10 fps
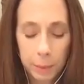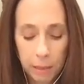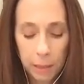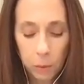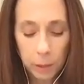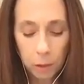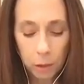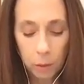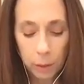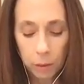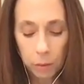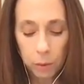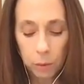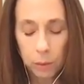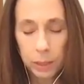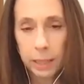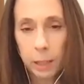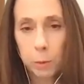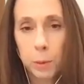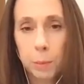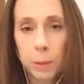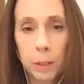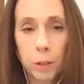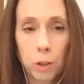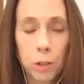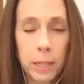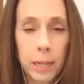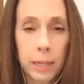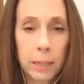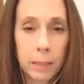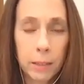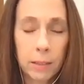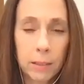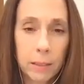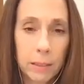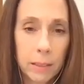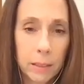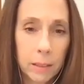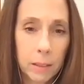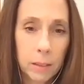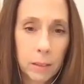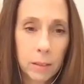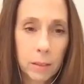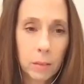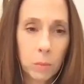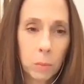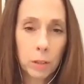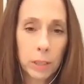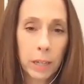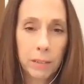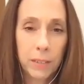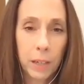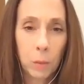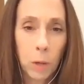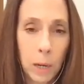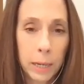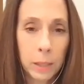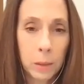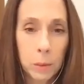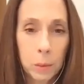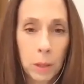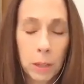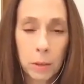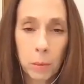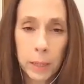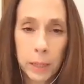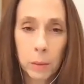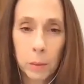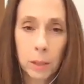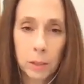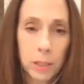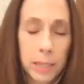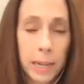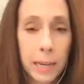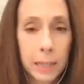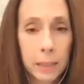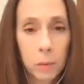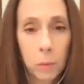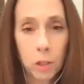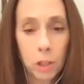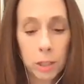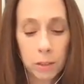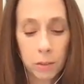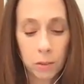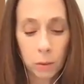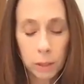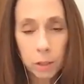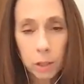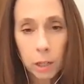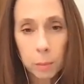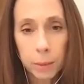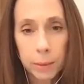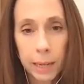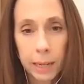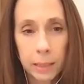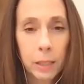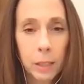I think when you're going through, it helps people understand your life and why you are the way you are today, which is, so let's talk about that.